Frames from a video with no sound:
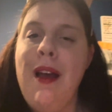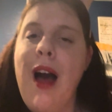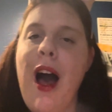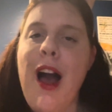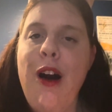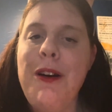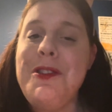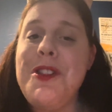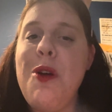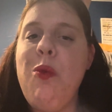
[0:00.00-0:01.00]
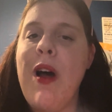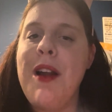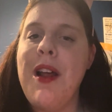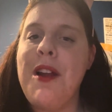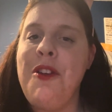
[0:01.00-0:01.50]
also
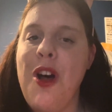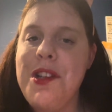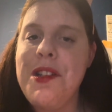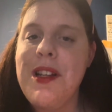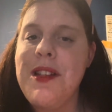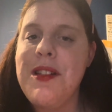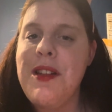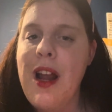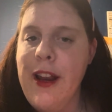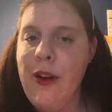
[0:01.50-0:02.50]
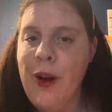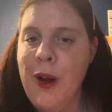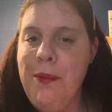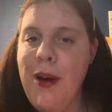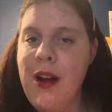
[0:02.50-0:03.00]
run a Gnostic study
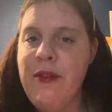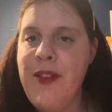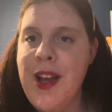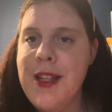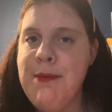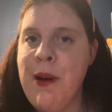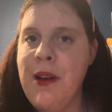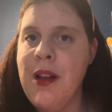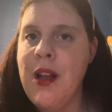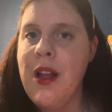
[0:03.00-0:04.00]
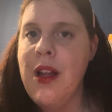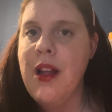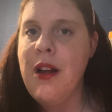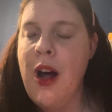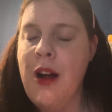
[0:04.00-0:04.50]
group on Facebook
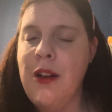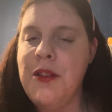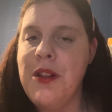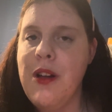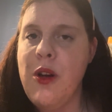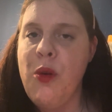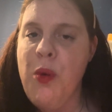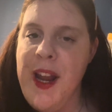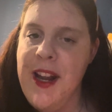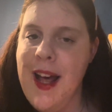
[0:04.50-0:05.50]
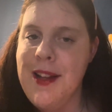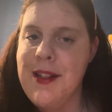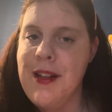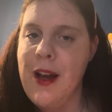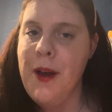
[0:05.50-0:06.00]
called Queen
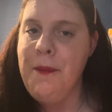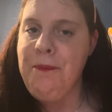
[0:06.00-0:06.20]
AZNA.